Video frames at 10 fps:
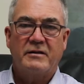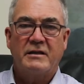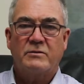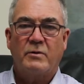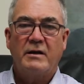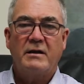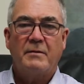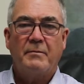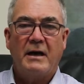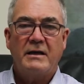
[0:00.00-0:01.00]
to this one, and
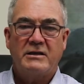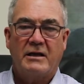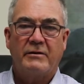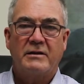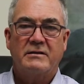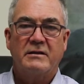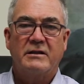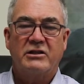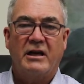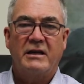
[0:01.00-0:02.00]
the major areas in
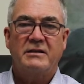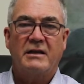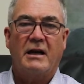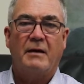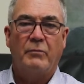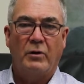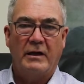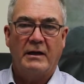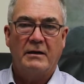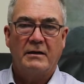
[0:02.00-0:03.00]
the change are
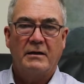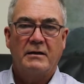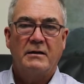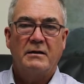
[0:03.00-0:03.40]
bullying,